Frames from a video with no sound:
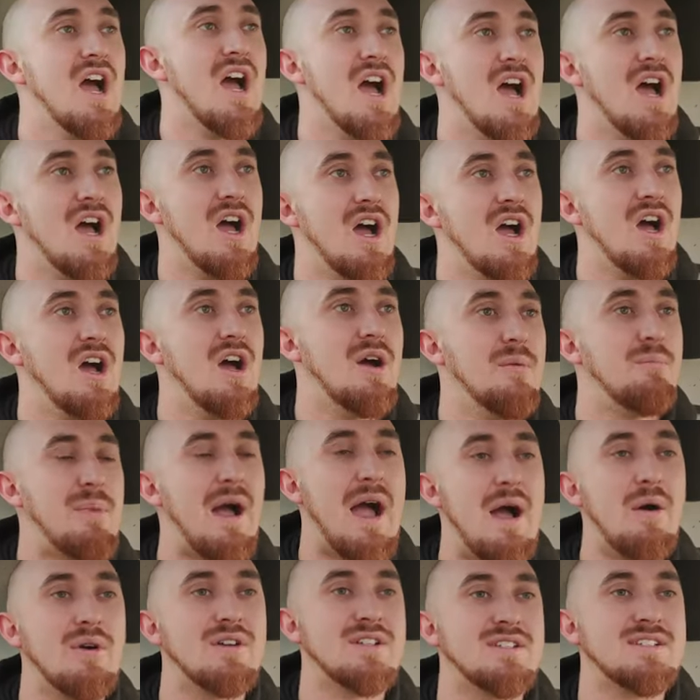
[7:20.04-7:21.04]
uh,
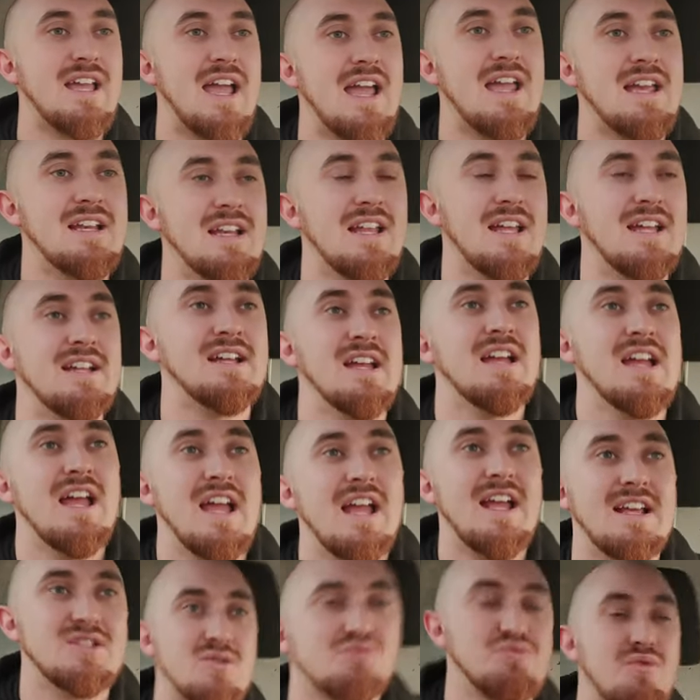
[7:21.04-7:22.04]
power scaling
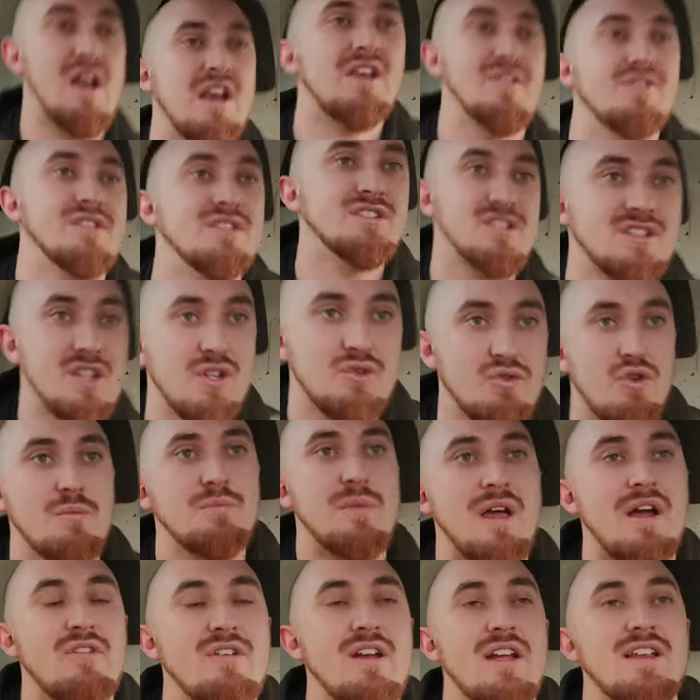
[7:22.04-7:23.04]
is relevant to the
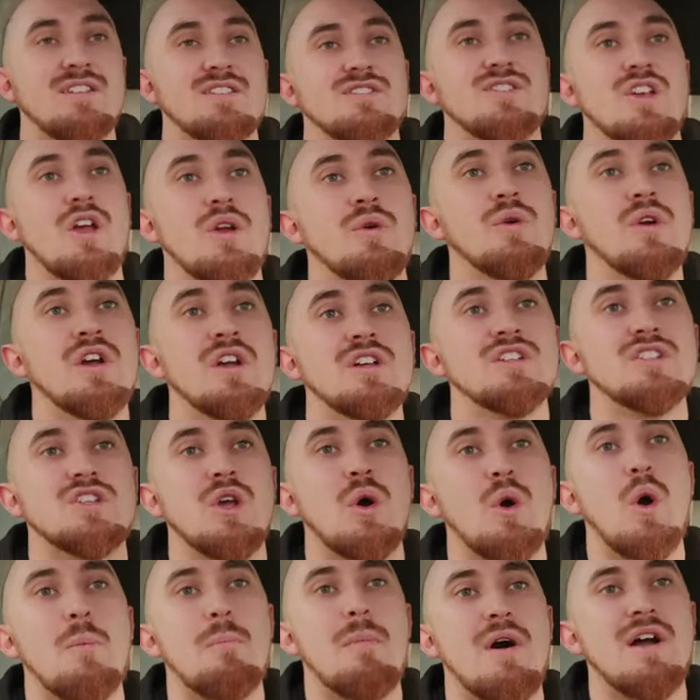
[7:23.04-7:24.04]
grid they're in. So
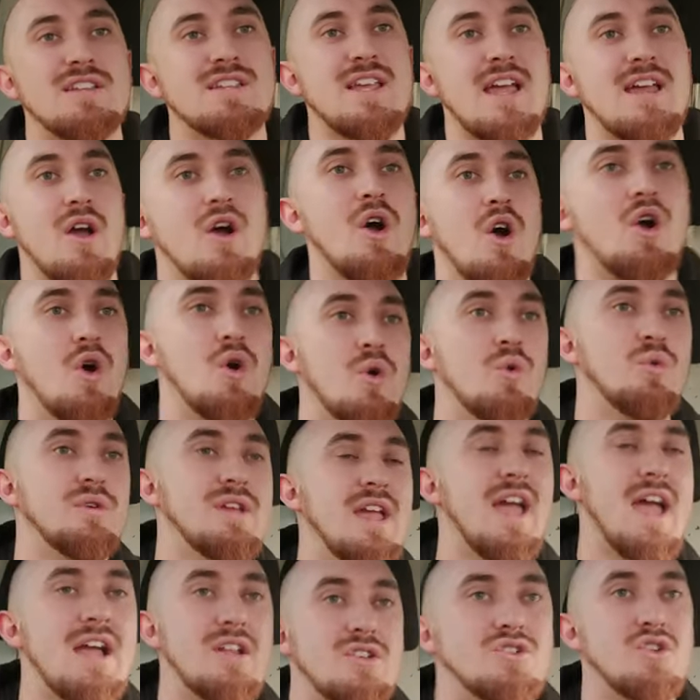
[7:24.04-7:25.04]
someone might say, oh
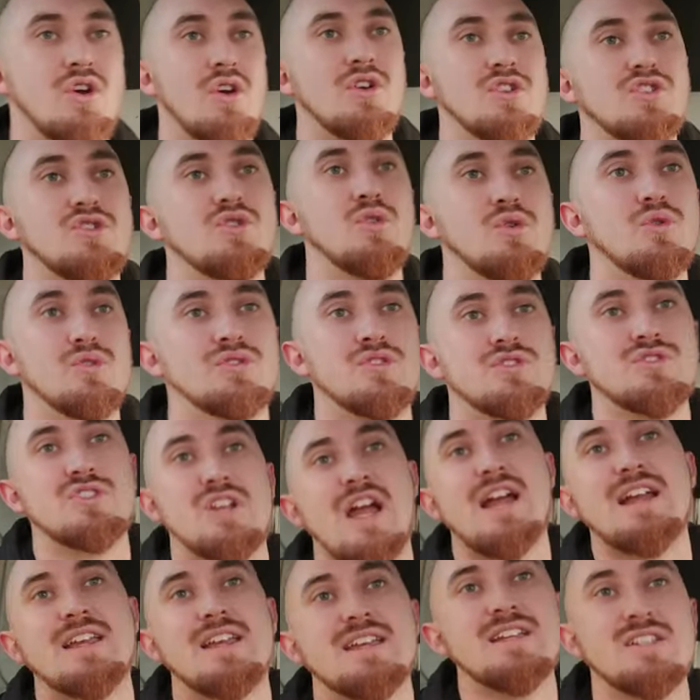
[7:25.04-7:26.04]
yeah, Josh, your
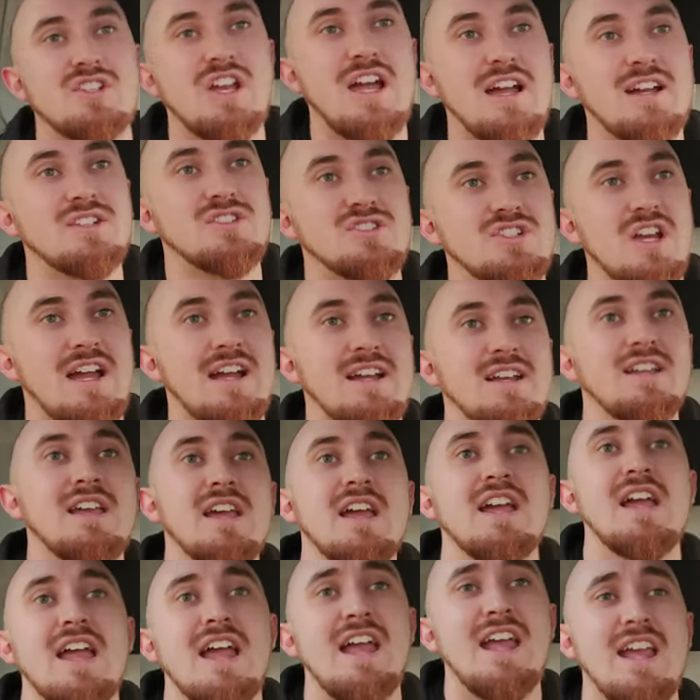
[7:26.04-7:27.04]
janky jank jank
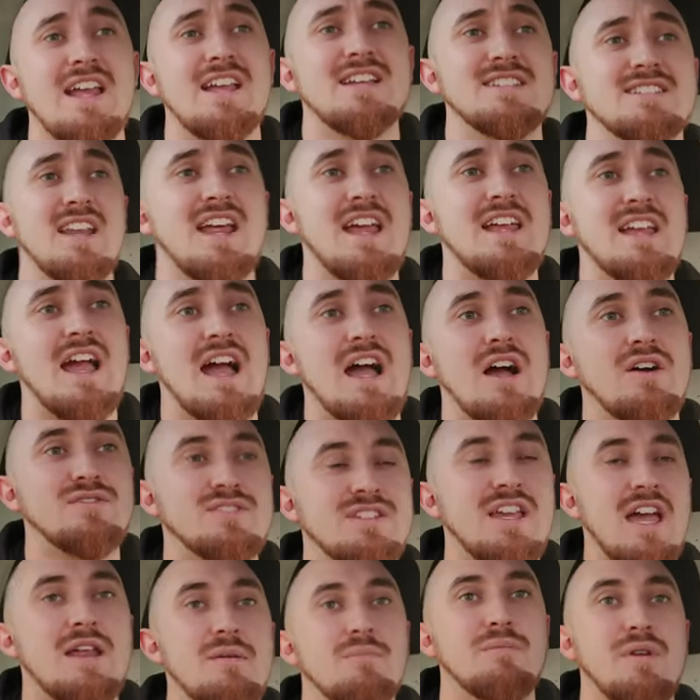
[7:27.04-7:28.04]
is an 8 out
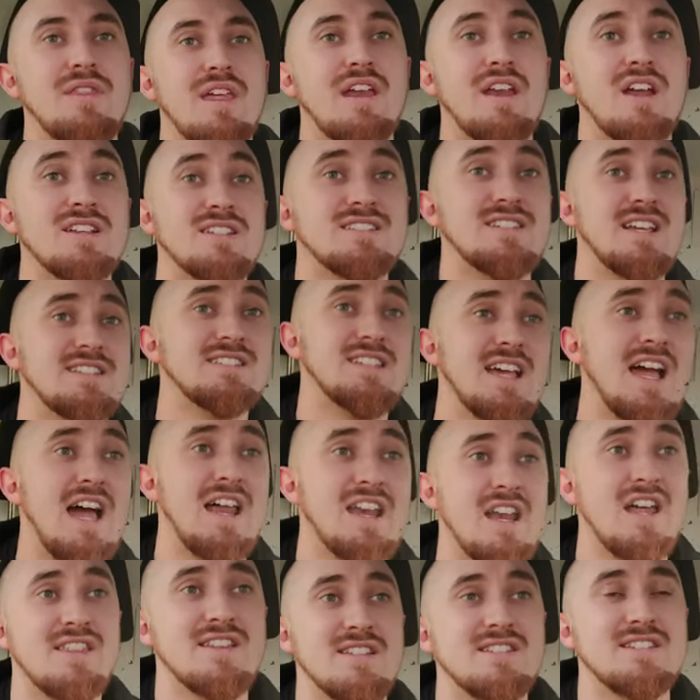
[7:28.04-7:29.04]
of 10, but then I sit at
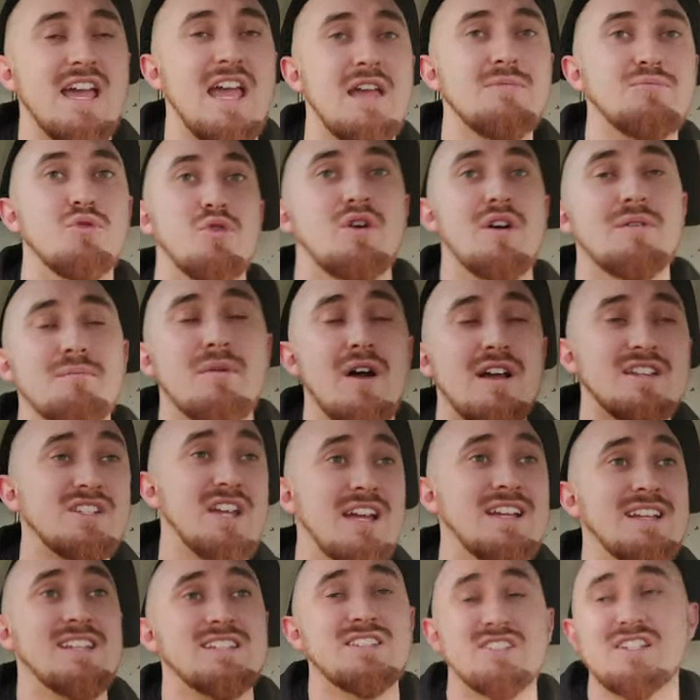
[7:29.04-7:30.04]
another table and my
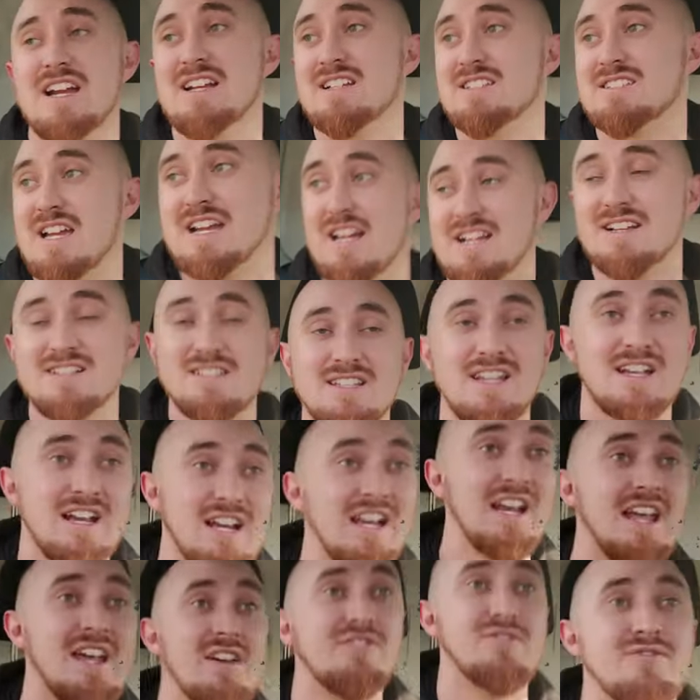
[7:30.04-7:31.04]
janky jank jank's a
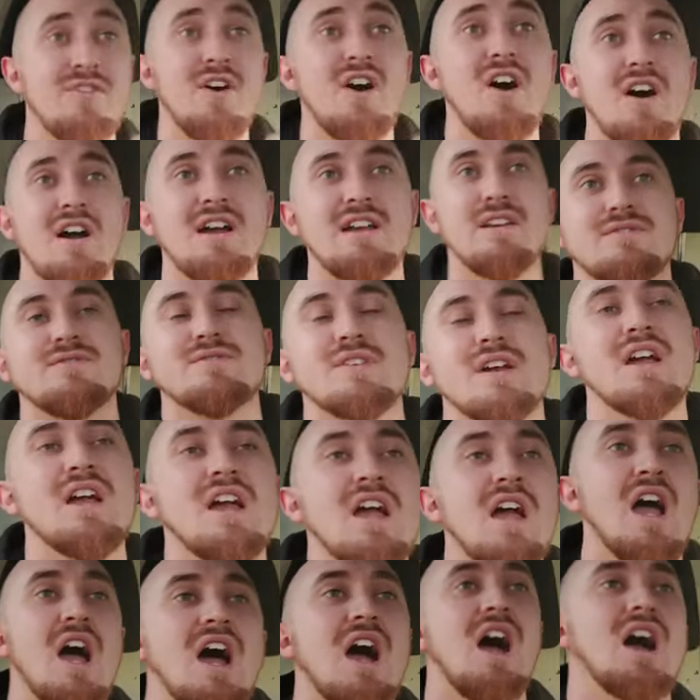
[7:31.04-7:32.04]
clear
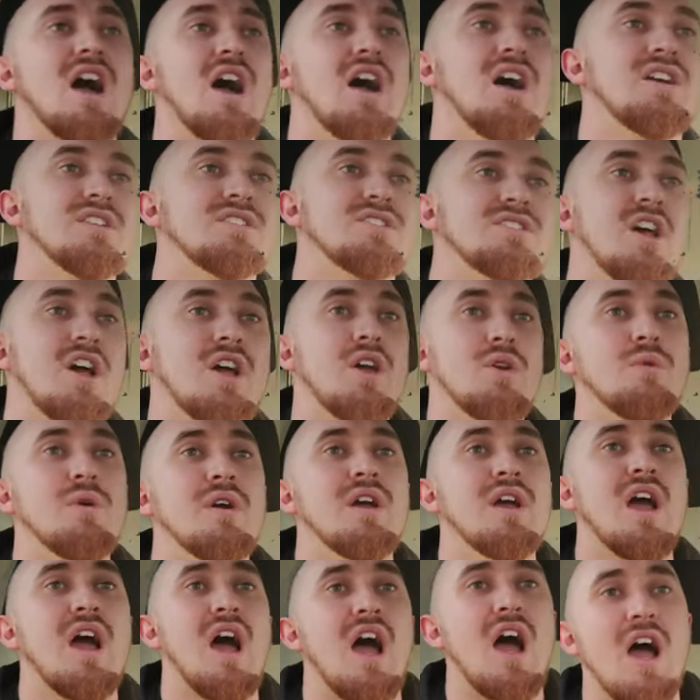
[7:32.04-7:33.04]
5. Uh, so
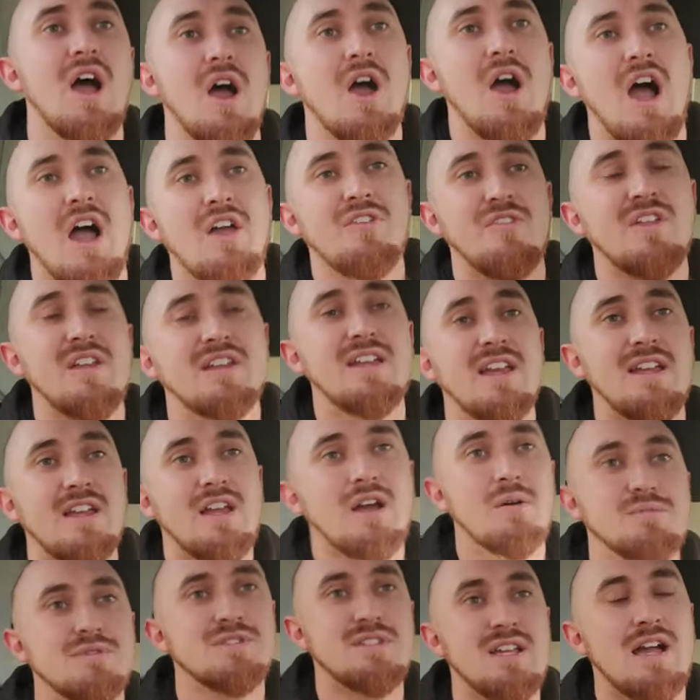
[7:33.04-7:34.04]
uh, I think it
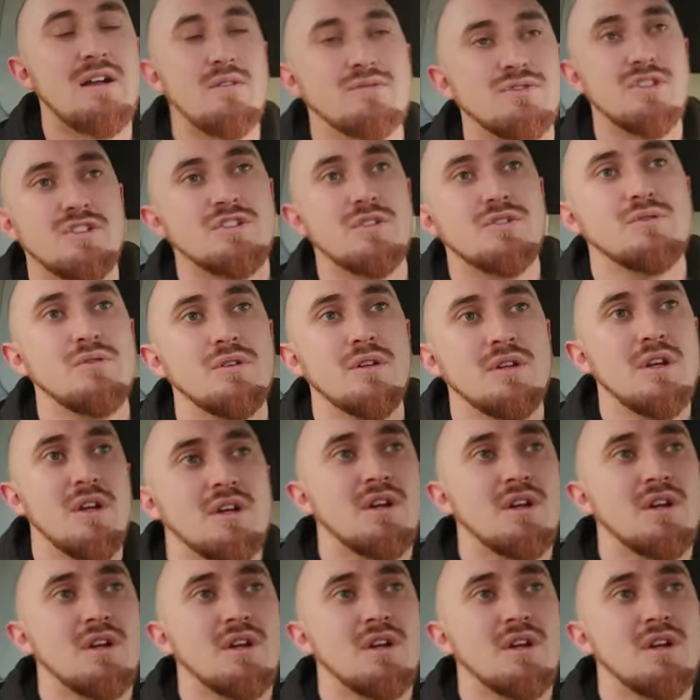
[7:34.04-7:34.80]
comes down to